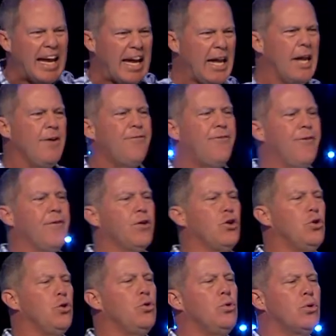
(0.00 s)
If
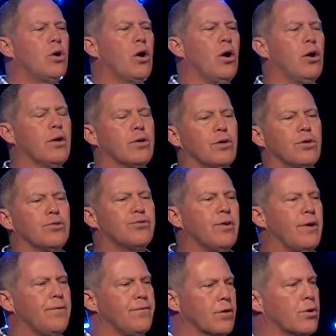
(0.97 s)
you call
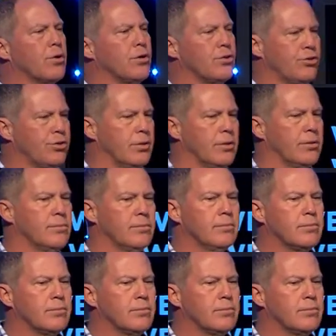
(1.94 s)
yourself a Christian,